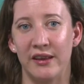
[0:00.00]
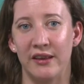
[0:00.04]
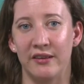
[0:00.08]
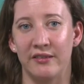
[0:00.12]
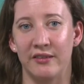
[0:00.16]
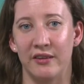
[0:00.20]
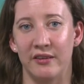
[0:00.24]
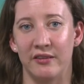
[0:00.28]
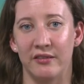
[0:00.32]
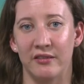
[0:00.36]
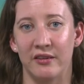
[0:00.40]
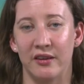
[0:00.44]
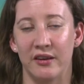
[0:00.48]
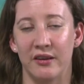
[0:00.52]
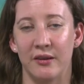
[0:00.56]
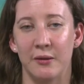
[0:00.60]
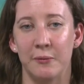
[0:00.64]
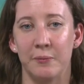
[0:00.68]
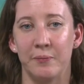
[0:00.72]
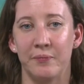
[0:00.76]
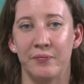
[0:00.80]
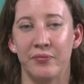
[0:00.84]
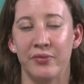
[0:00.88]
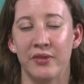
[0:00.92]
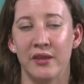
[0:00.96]
existed,
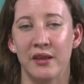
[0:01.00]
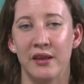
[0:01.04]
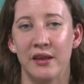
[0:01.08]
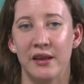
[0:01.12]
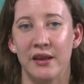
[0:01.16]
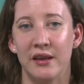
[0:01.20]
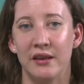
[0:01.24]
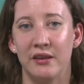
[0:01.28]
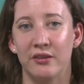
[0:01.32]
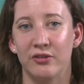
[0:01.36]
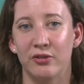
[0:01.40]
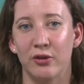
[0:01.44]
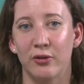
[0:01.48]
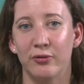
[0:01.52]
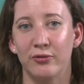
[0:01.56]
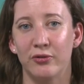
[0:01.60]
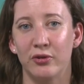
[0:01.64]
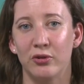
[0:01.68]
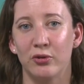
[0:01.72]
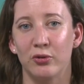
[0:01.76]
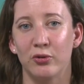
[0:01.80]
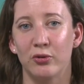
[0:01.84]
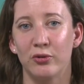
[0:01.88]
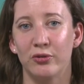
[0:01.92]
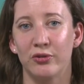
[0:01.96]
it is
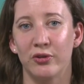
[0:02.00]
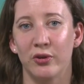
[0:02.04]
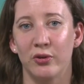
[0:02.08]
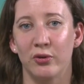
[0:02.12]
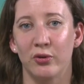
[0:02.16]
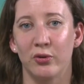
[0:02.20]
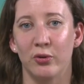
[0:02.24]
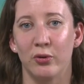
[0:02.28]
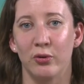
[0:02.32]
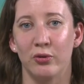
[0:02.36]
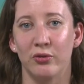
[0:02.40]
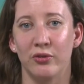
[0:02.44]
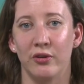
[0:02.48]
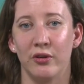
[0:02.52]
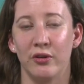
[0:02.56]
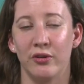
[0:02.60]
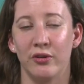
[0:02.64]
often also called